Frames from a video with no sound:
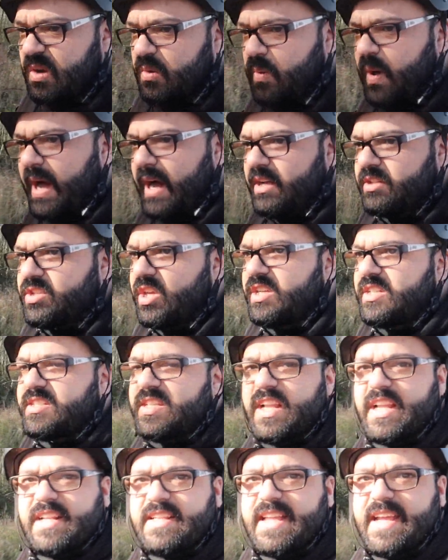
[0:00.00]
well done
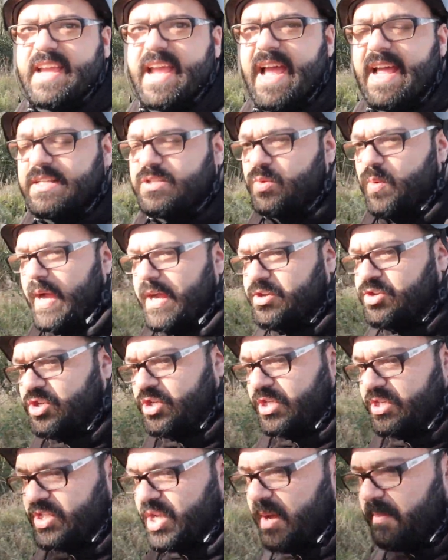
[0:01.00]
to the dickheads who
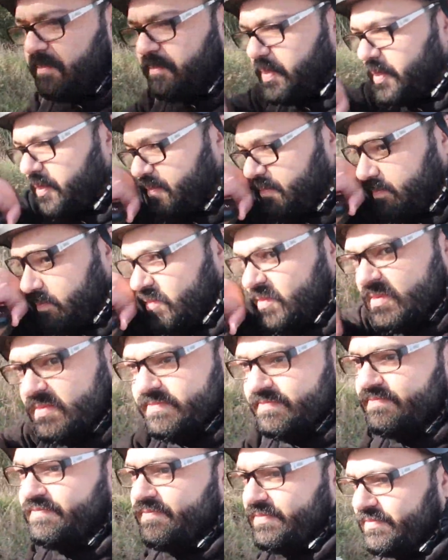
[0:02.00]
actually dump.
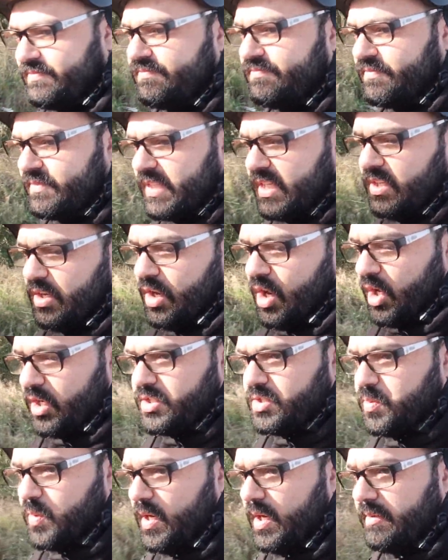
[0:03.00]

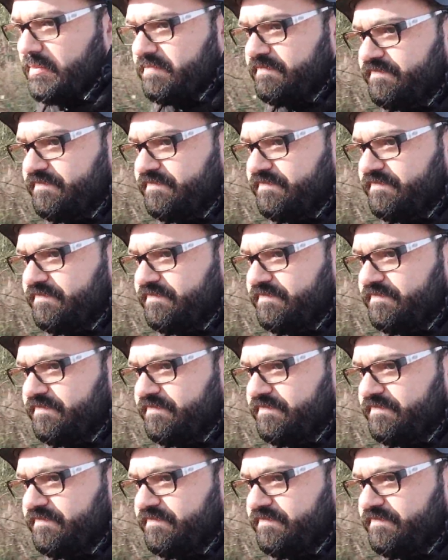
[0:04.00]
Nice one.